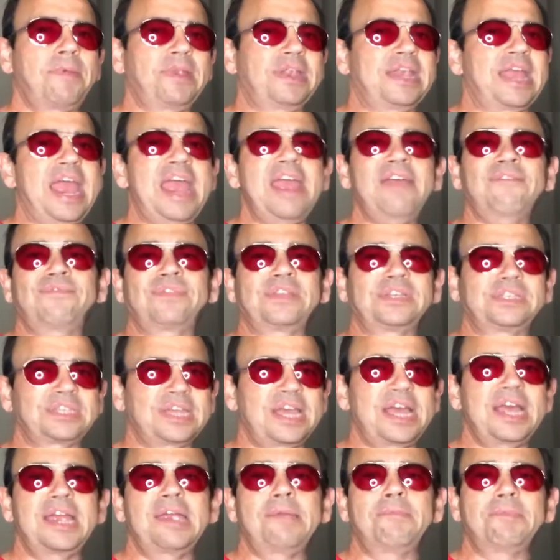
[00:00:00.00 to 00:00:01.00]
and half the
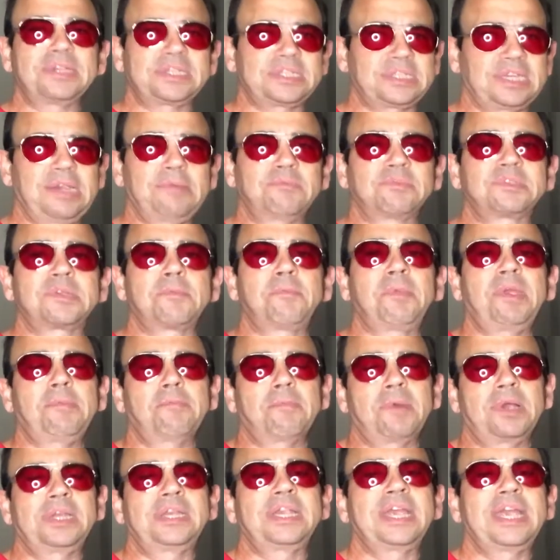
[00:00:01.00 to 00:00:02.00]
time it seems to be
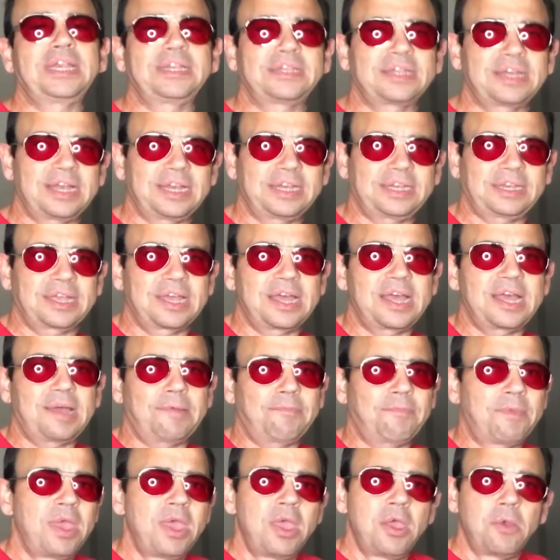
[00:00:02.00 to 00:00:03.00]
Monday.com,